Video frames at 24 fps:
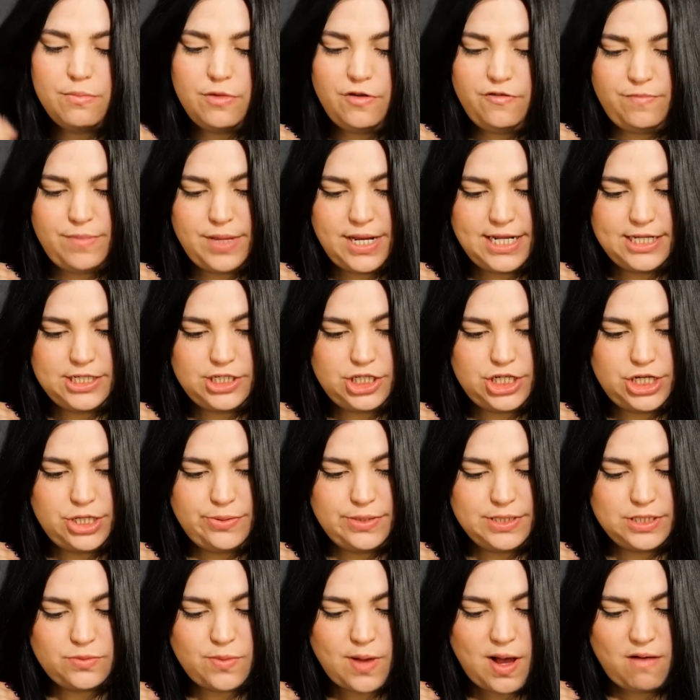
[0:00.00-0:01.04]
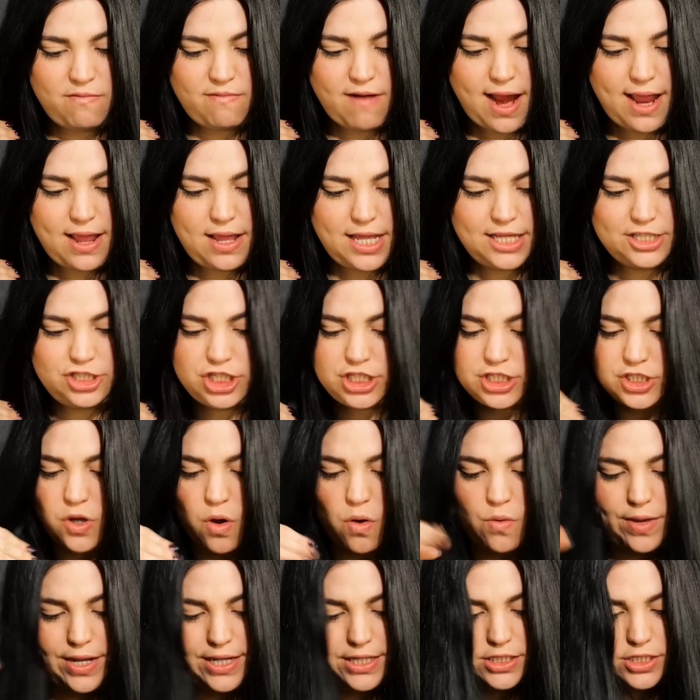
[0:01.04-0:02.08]
movement is 2 as well, right? It's just
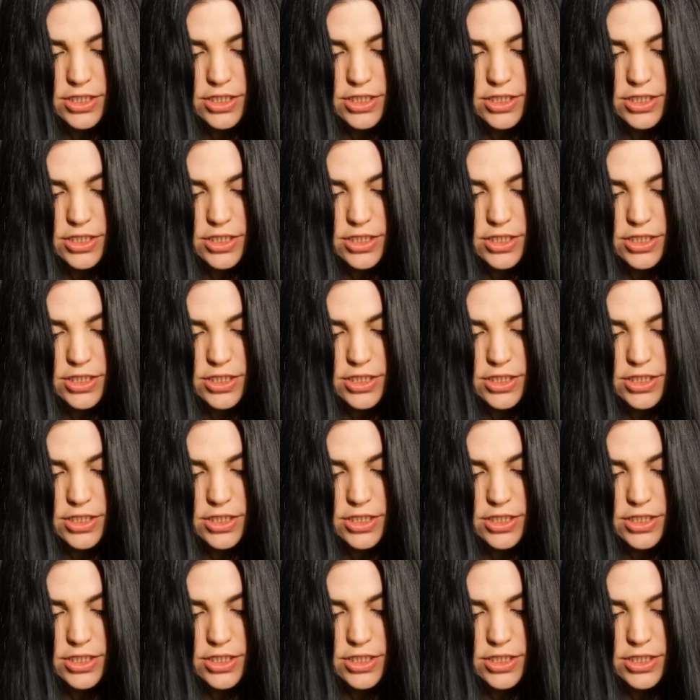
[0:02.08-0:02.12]
always